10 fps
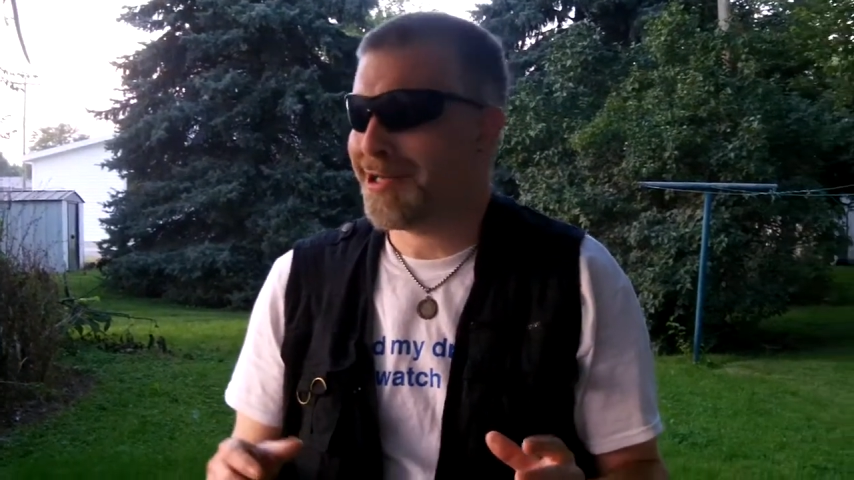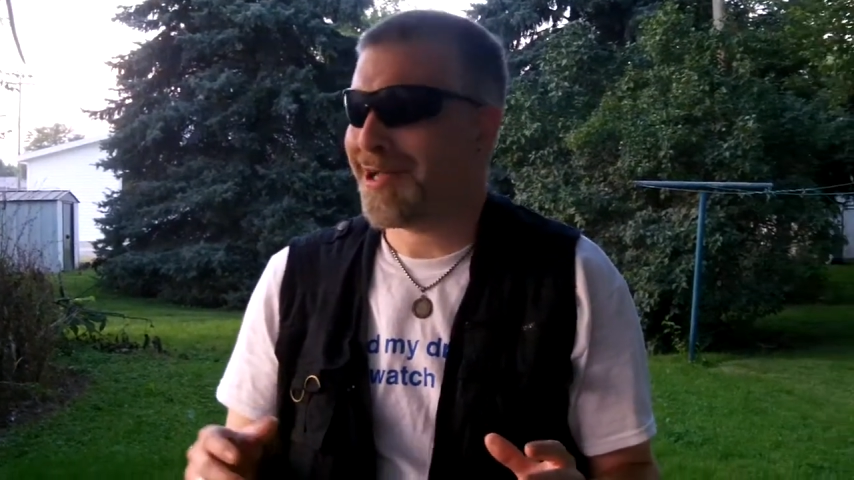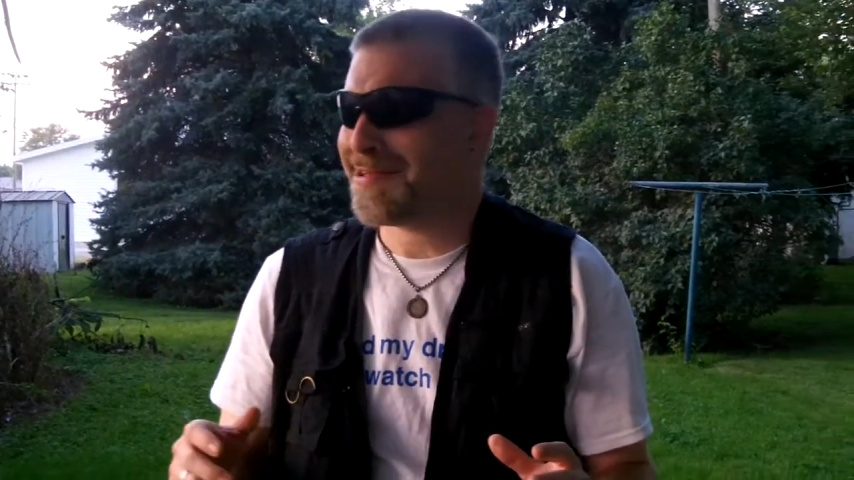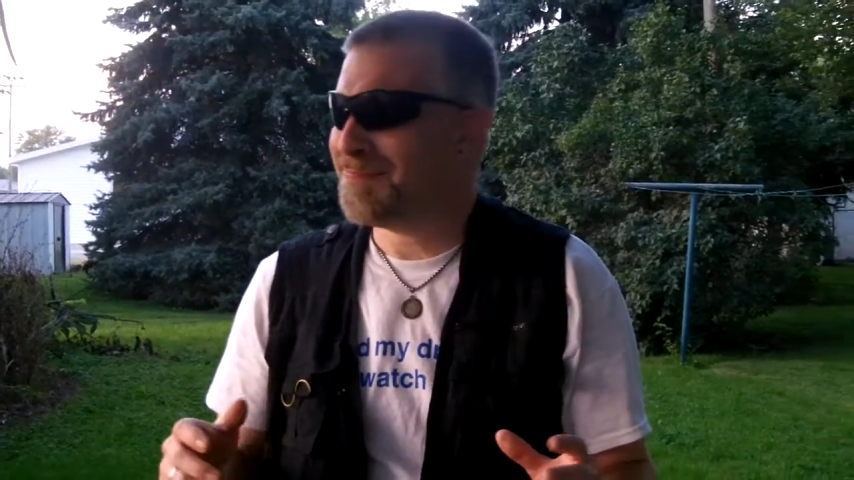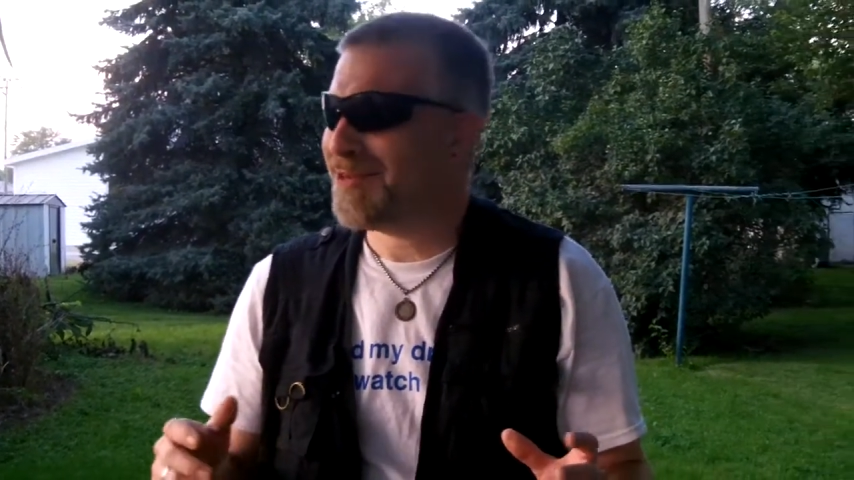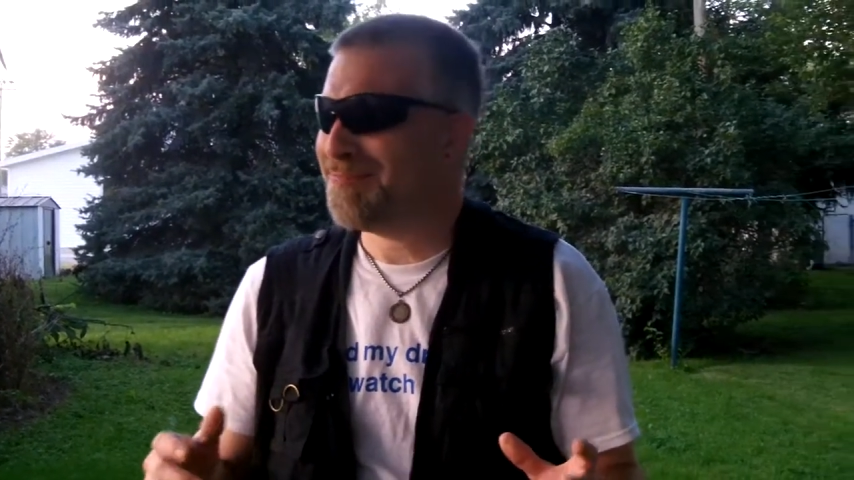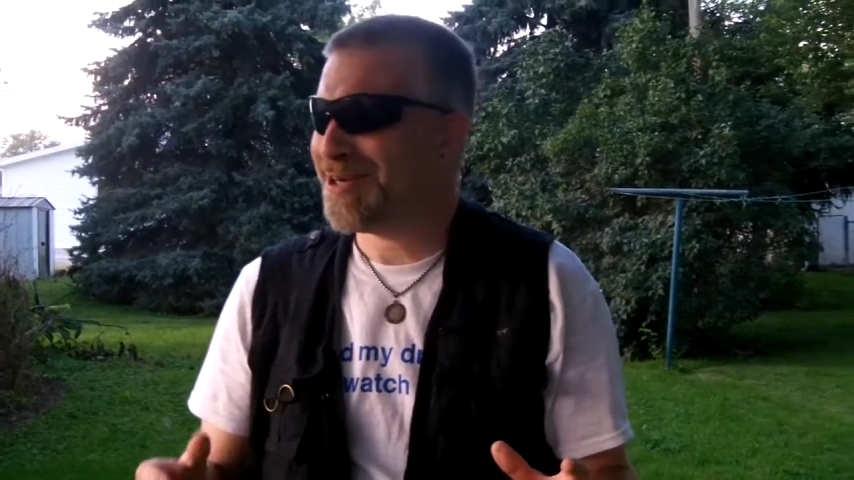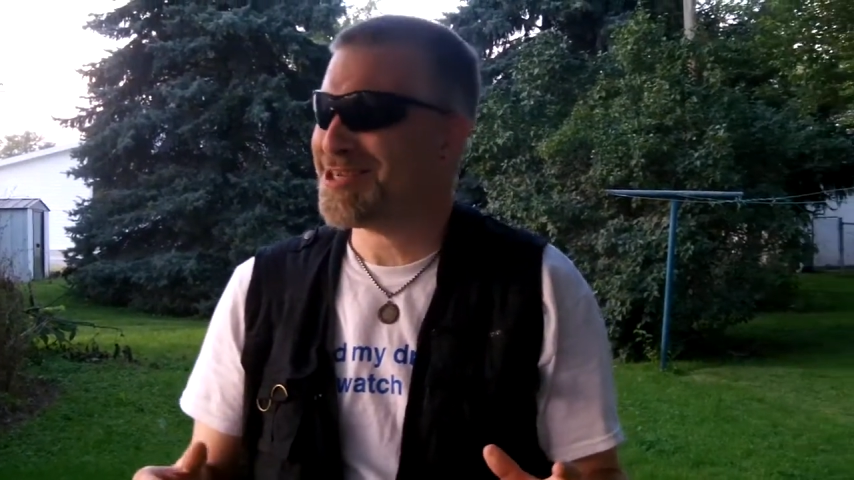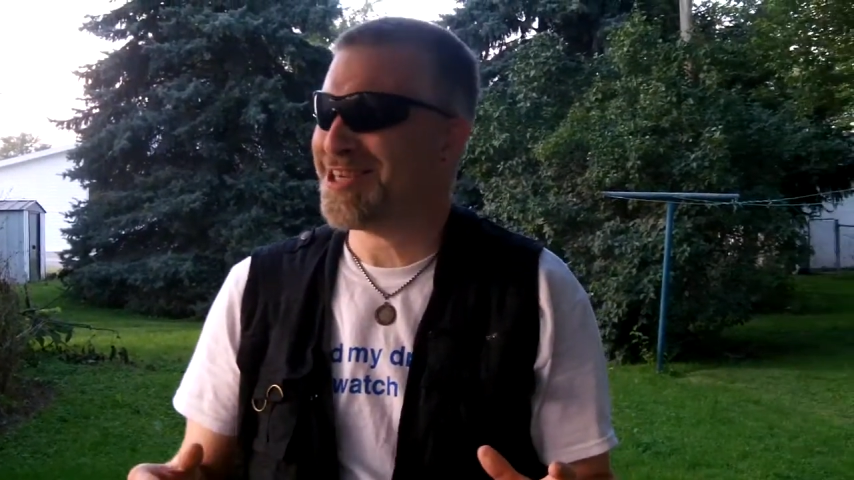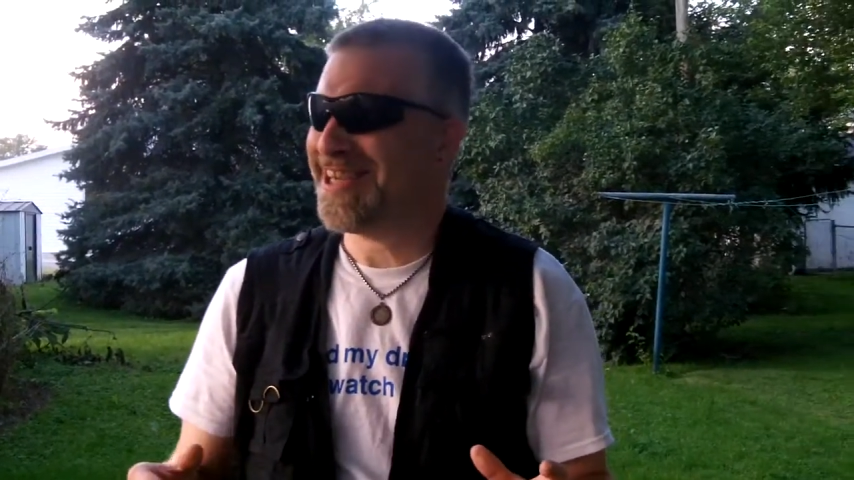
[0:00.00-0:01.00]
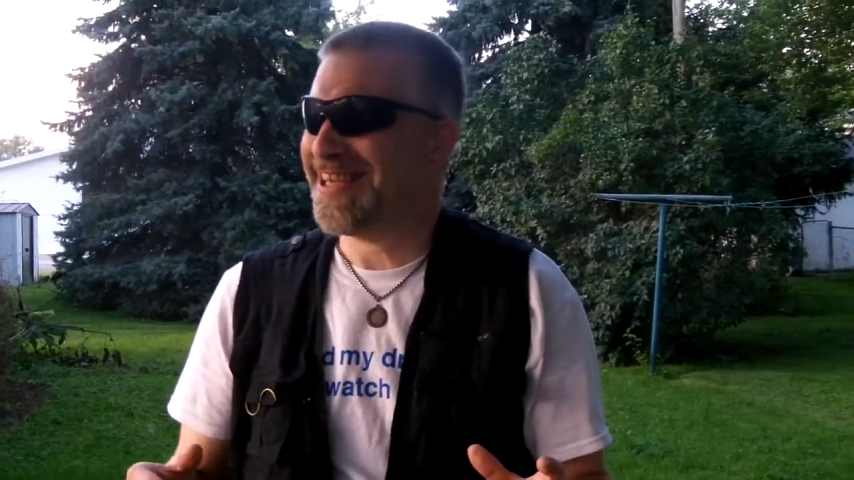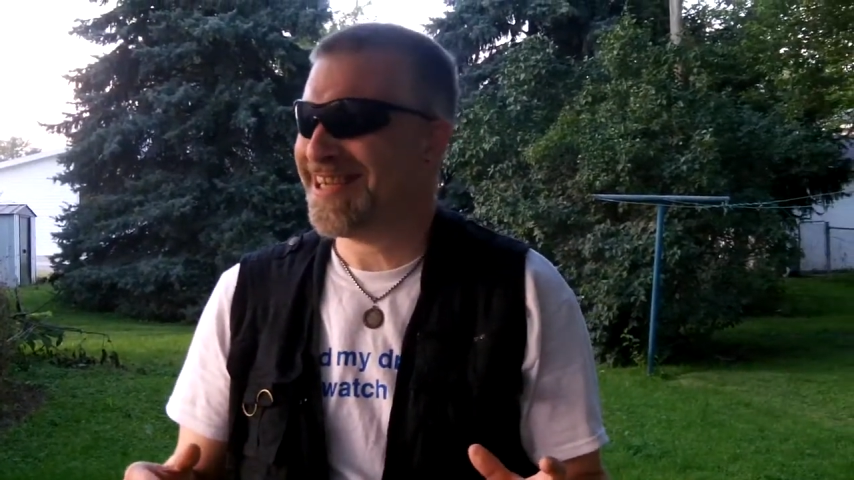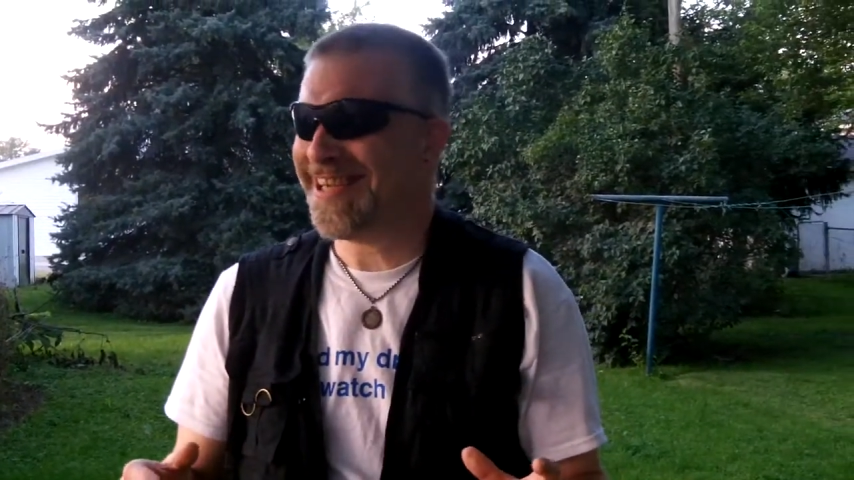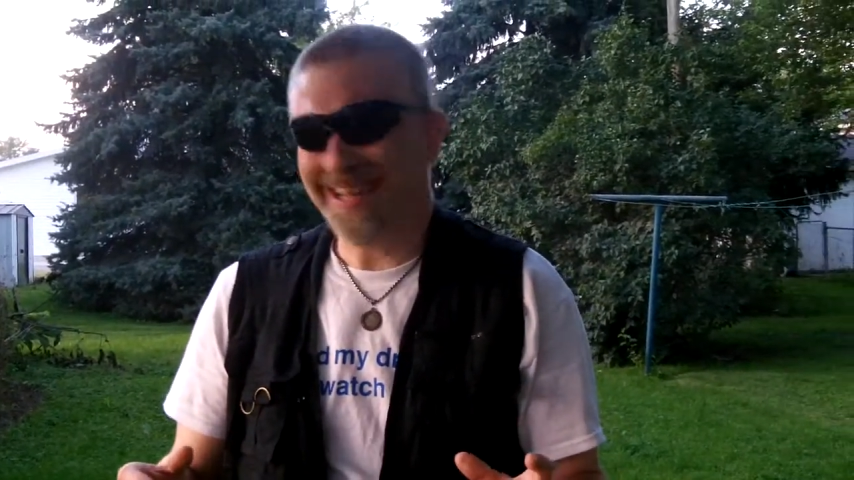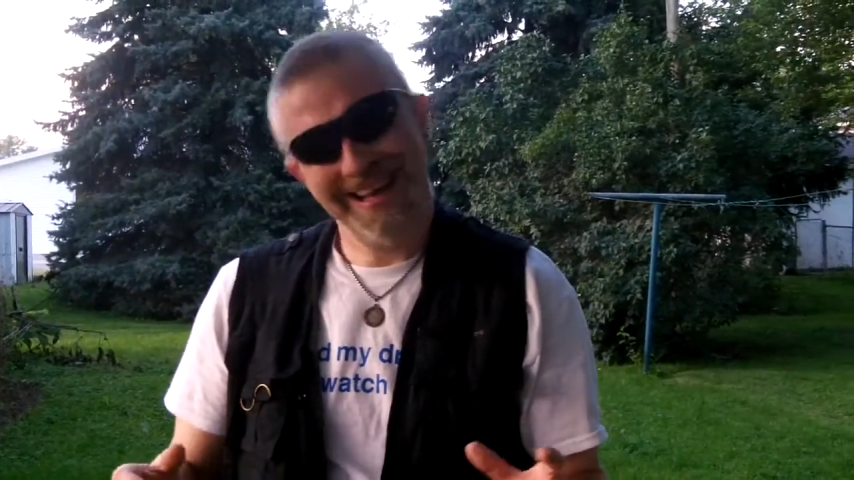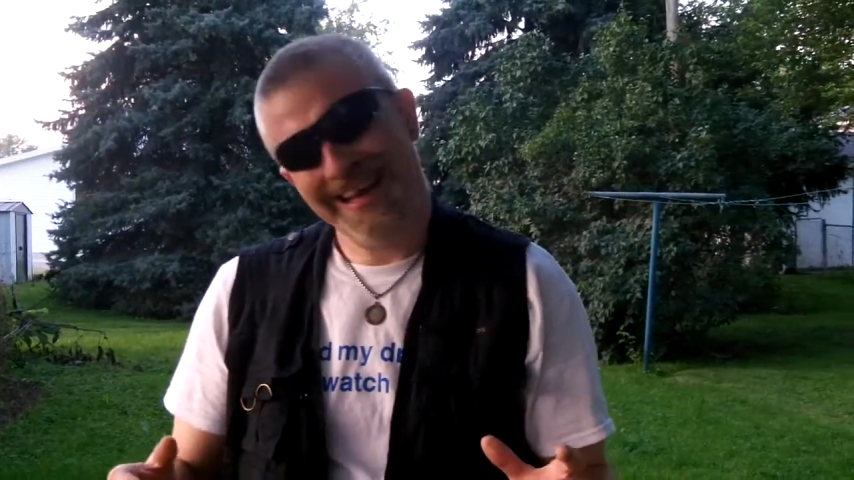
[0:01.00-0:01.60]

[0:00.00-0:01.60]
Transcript: it hasn't been much lately,